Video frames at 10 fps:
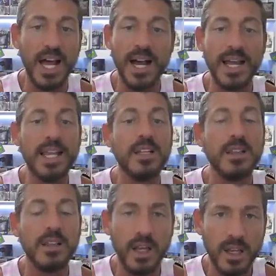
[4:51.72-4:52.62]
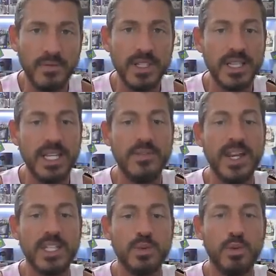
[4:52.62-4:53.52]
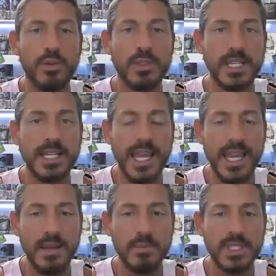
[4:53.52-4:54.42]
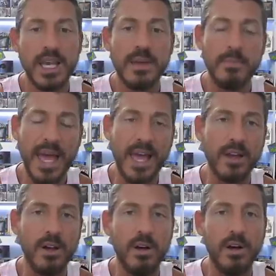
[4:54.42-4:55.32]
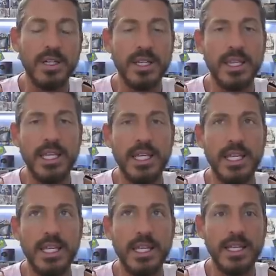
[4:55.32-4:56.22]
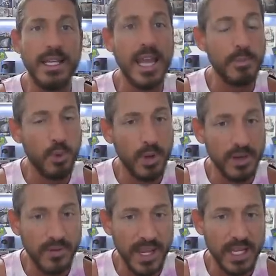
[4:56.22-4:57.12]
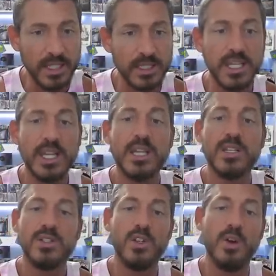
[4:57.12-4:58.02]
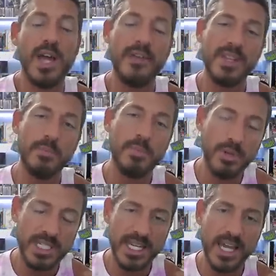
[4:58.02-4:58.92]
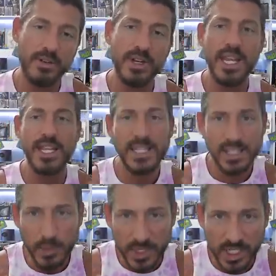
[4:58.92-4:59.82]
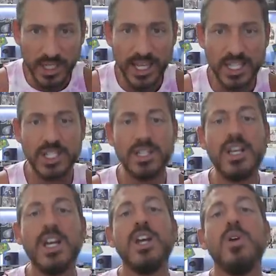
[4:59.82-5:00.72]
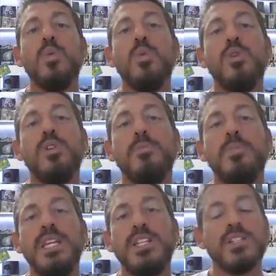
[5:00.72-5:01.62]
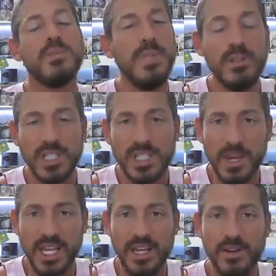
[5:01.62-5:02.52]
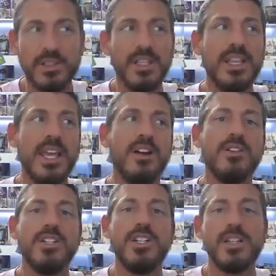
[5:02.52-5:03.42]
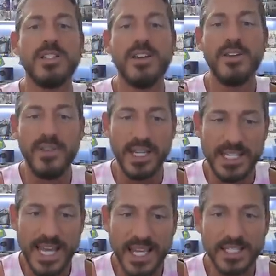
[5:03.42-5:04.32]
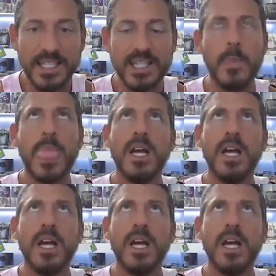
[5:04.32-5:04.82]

I loved the Advance Wars games back on the Game Boy Advance. So having them both together in this Switch collection would be just music to my ears. They are just fantastic.